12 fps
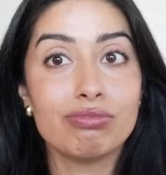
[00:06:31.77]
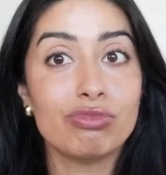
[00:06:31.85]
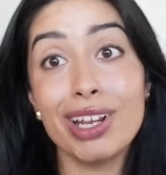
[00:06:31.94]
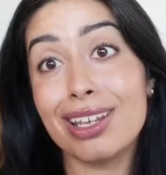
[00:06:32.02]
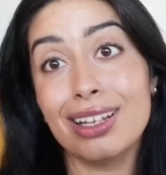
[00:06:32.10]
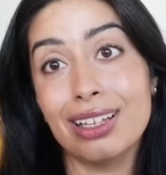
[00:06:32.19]

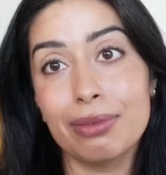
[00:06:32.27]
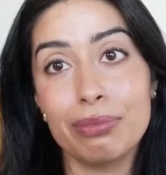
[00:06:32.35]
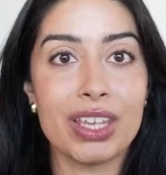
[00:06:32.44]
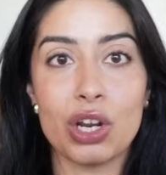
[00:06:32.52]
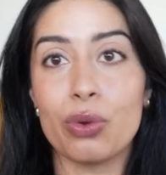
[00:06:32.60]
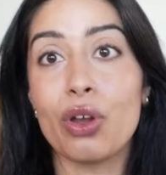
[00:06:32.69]
regular,
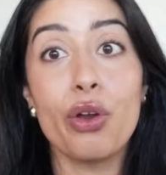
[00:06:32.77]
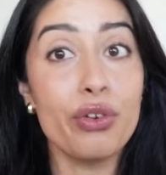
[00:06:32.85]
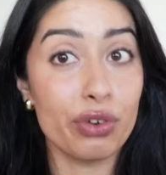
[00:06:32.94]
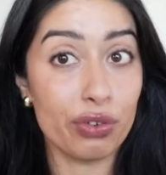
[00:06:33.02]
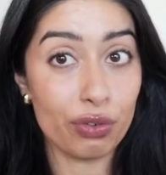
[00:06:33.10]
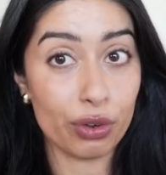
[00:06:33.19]

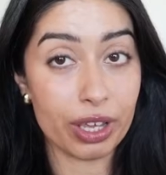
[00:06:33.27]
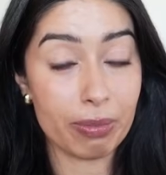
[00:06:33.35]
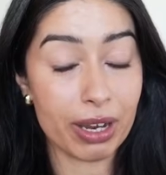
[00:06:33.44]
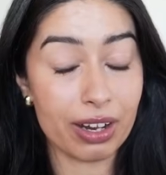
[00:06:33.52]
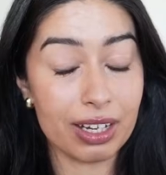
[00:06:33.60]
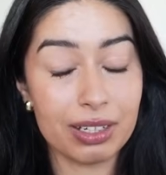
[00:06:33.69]
over a 4-year
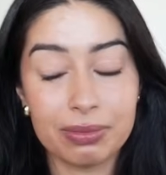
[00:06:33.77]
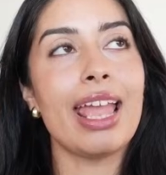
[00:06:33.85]
period.